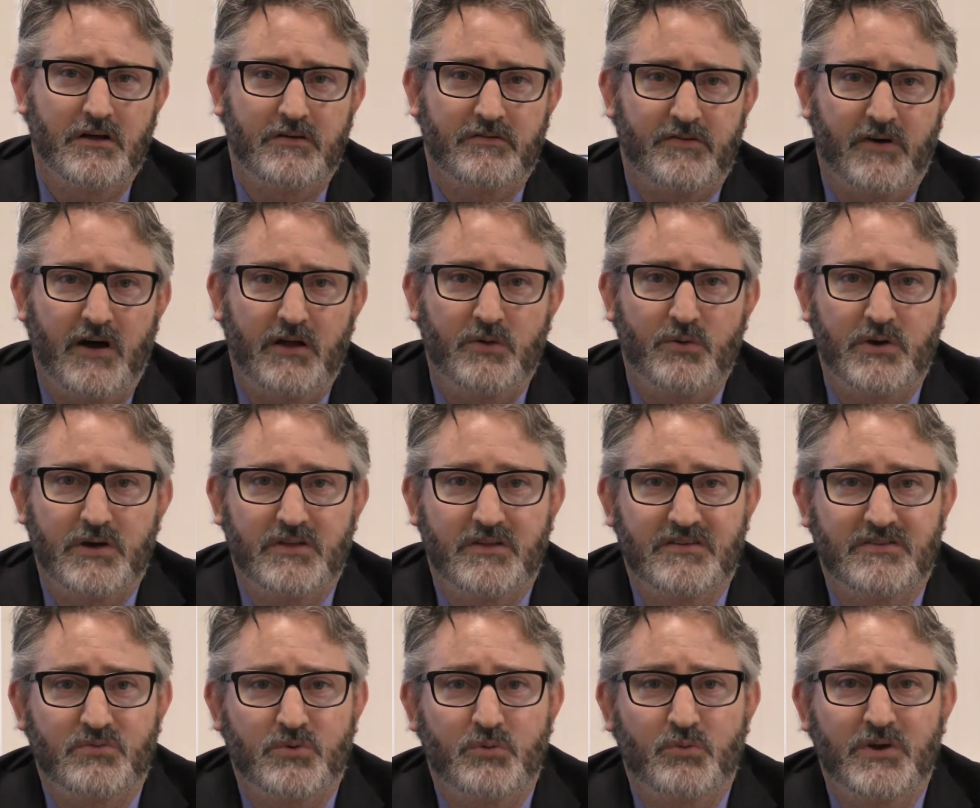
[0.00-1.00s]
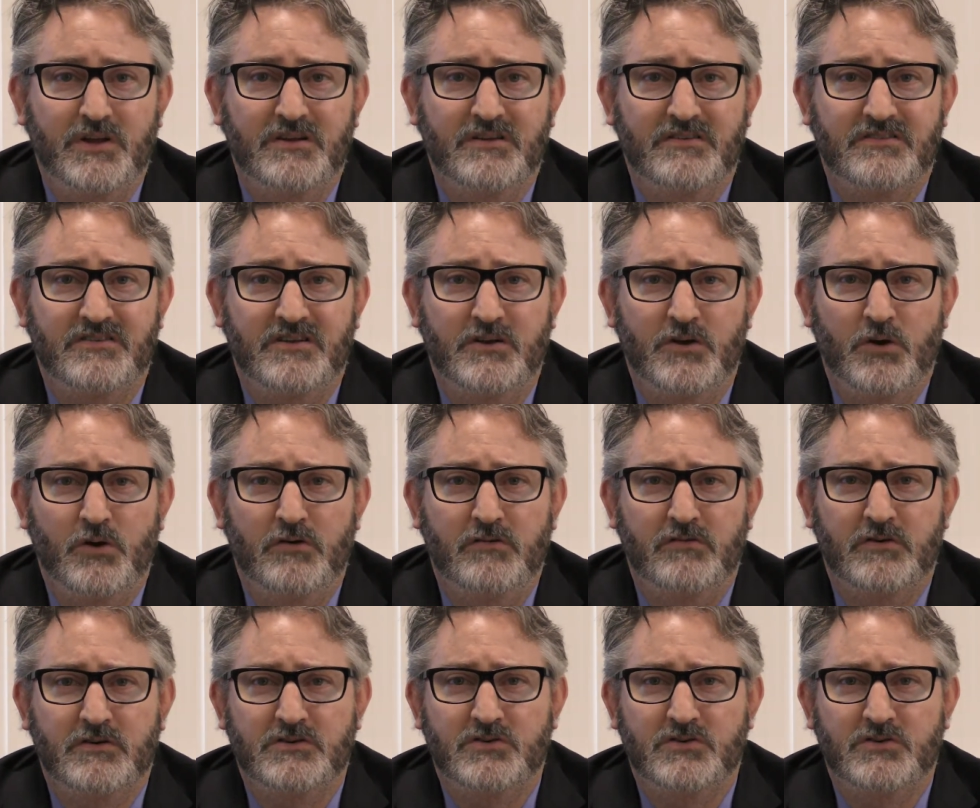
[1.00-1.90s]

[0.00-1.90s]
Following this, we witnessed an over